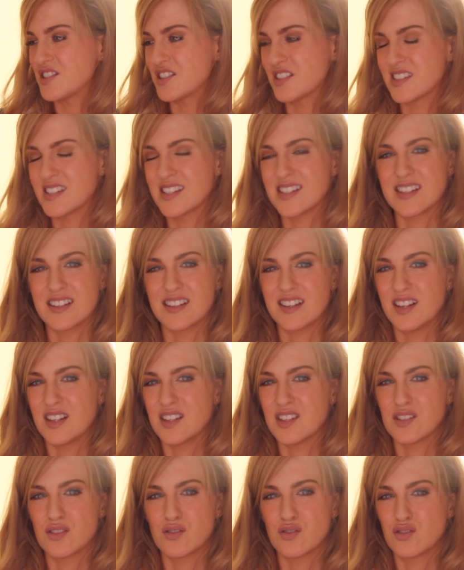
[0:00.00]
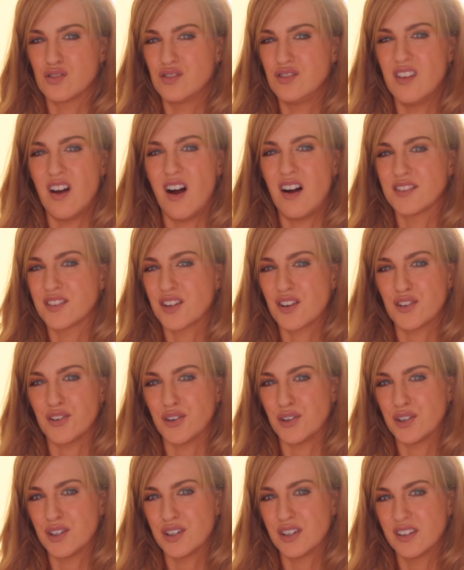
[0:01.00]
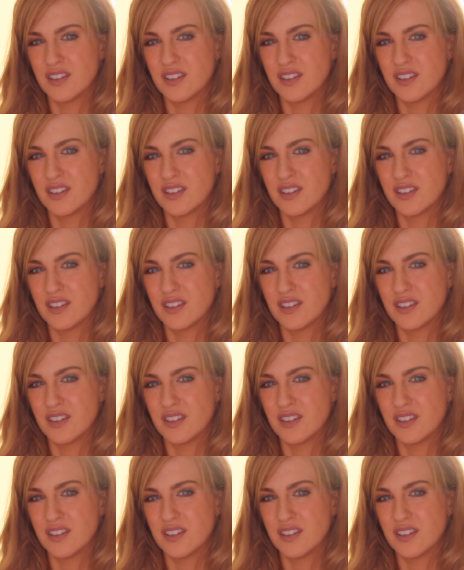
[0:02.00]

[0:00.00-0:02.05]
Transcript: just, it's not good.